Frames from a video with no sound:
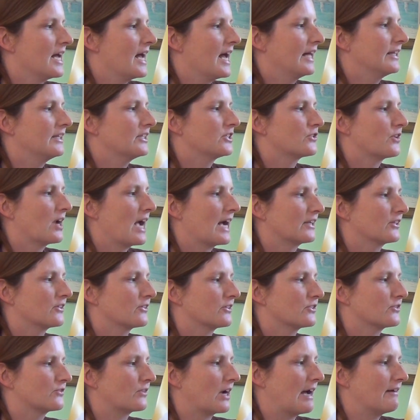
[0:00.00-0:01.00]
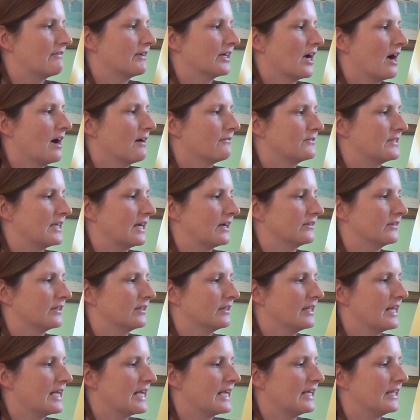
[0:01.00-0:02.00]
And the tractor is driving off down the
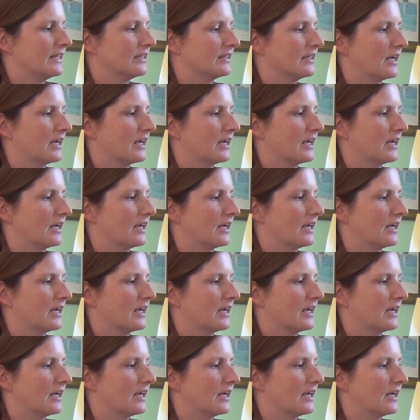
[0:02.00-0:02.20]
lane.